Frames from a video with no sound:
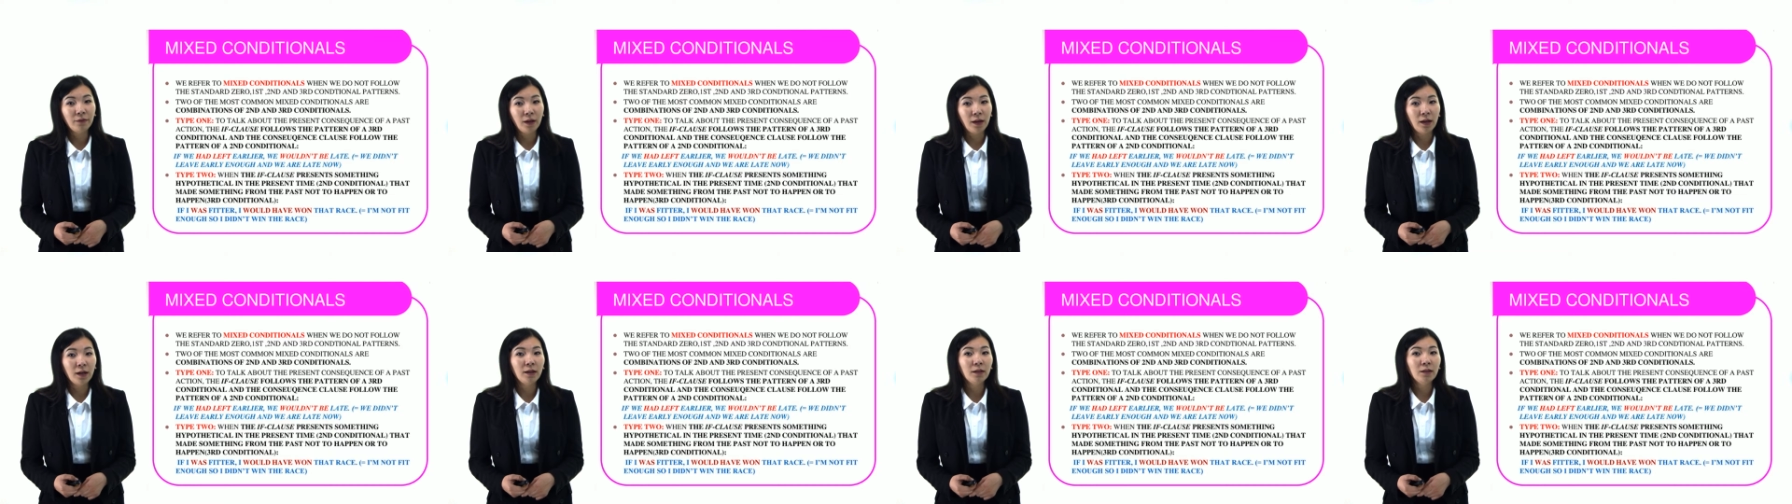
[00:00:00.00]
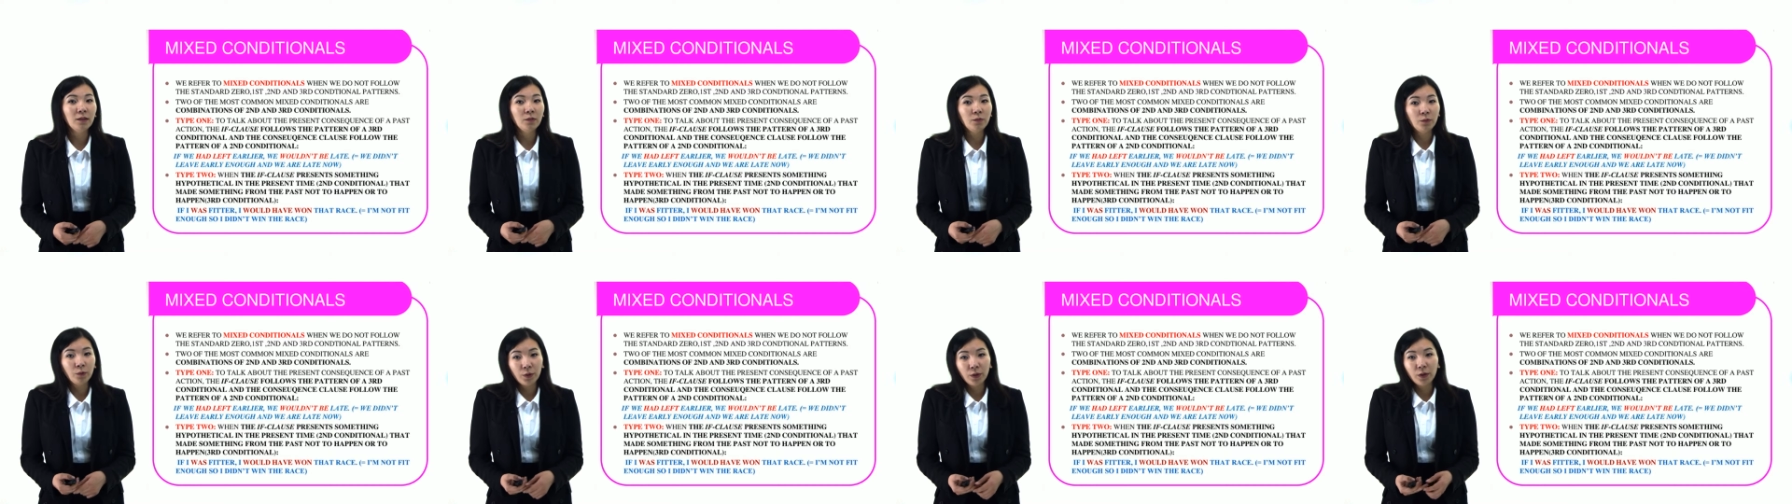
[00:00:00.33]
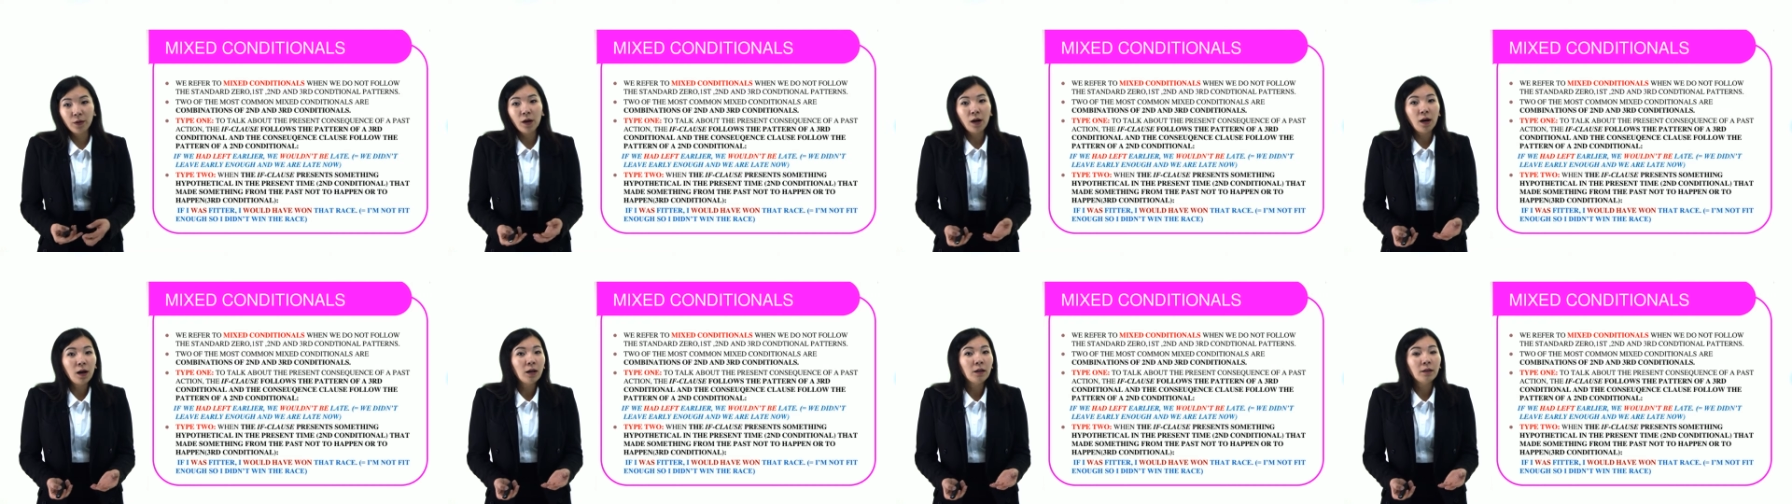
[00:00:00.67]
and we
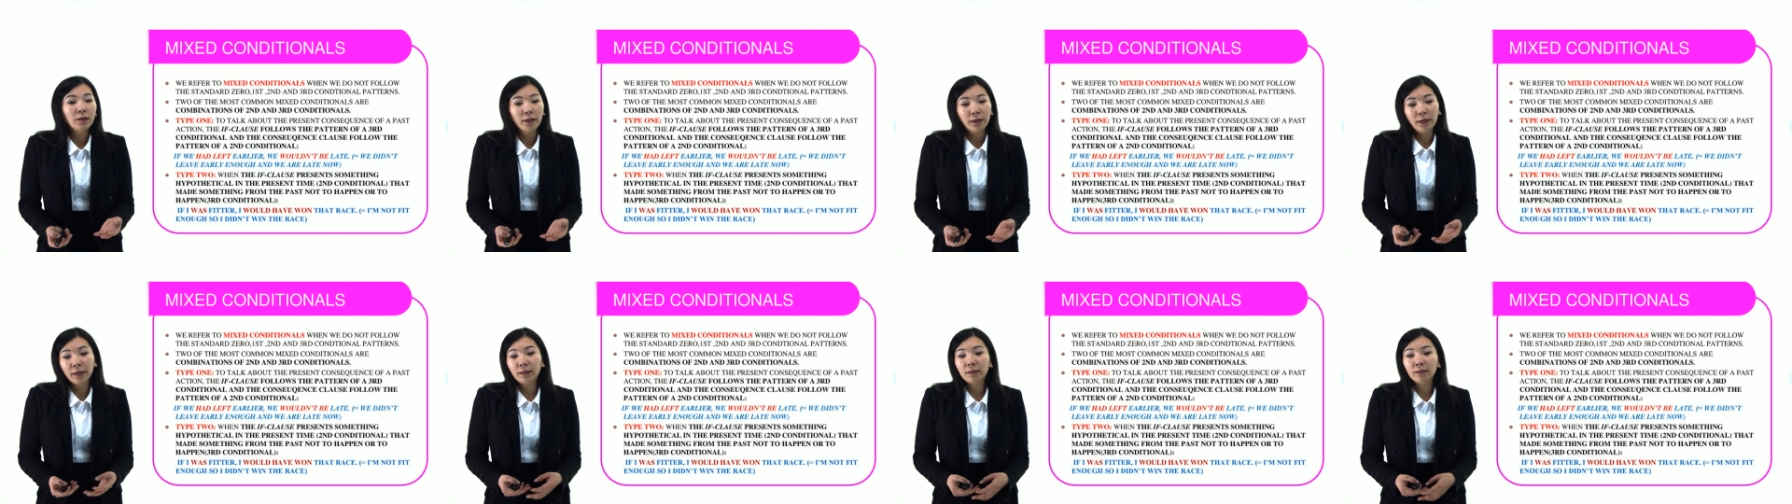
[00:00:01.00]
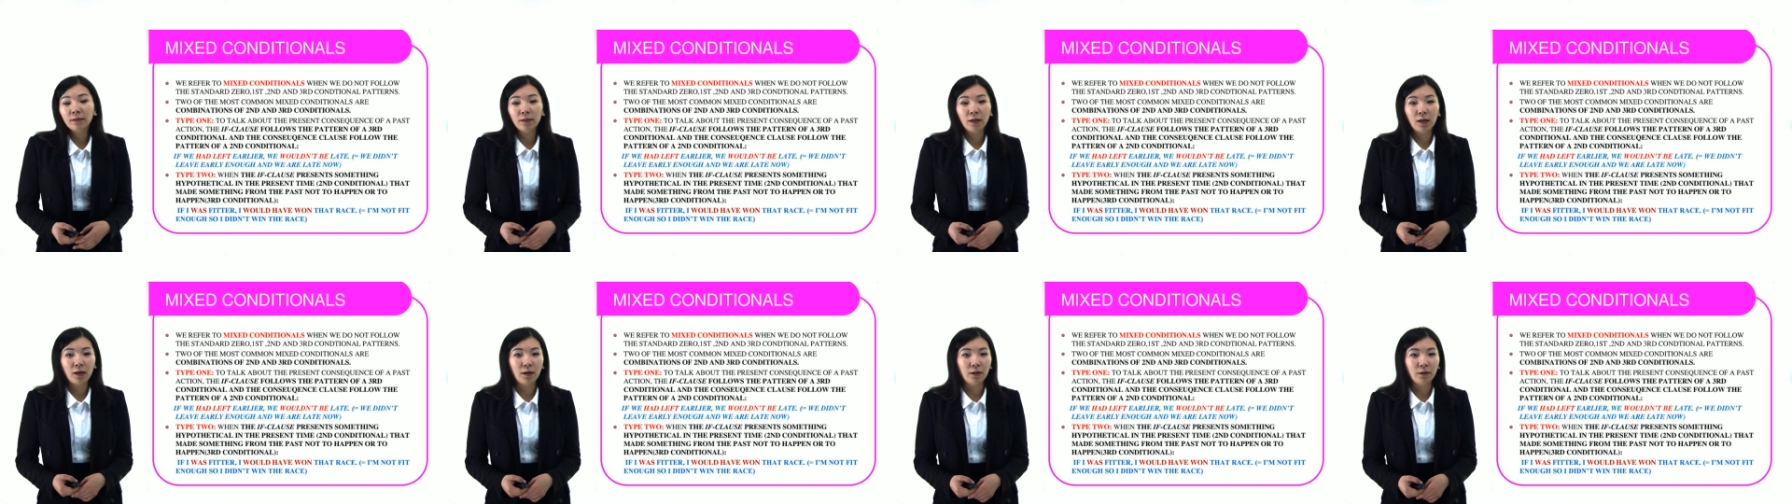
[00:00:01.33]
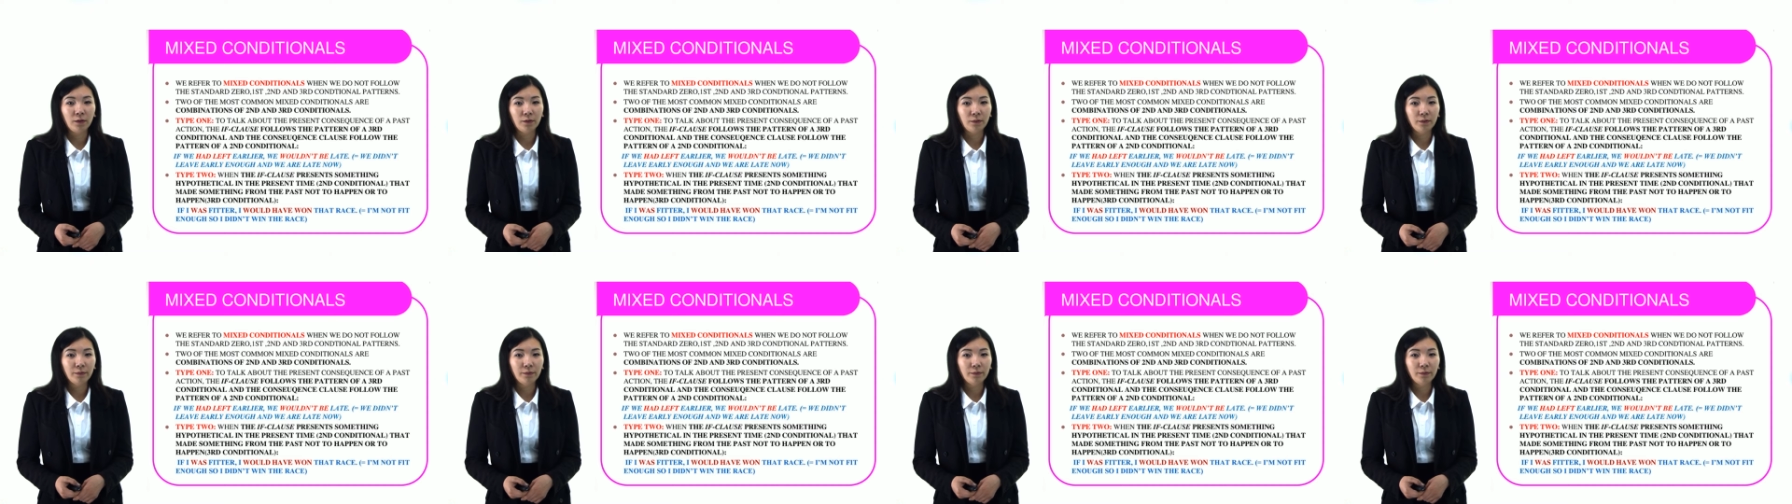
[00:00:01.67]
are late now.